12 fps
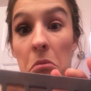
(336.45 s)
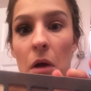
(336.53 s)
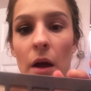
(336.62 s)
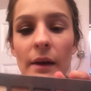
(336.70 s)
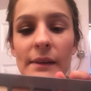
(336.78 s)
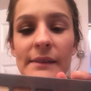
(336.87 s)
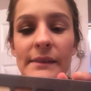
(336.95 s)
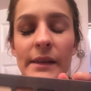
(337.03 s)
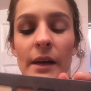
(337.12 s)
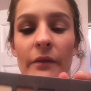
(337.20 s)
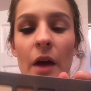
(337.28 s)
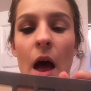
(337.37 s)
Oh, that's easy
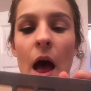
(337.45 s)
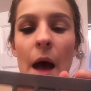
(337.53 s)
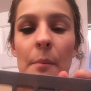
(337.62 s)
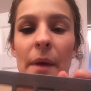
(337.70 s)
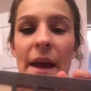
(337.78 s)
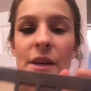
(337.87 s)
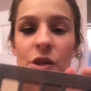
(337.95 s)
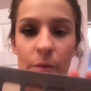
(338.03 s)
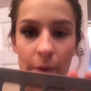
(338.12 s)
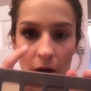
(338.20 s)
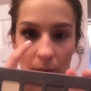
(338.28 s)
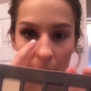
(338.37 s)
enough. Beige will
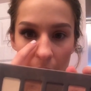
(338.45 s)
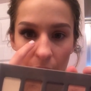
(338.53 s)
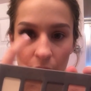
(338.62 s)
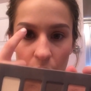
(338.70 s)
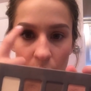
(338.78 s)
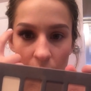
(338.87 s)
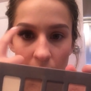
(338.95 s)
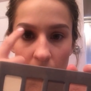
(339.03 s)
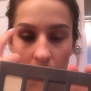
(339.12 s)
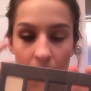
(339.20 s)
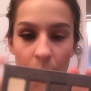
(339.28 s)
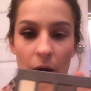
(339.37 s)
be on my inner corner and
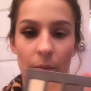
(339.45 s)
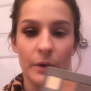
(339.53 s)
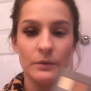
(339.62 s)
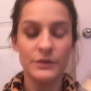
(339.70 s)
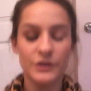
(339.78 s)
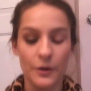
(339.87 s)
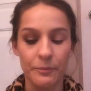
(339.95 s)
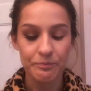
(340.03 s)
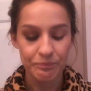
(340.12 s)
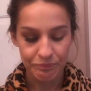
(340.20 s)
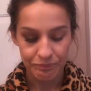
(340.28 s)
on my brow bone. So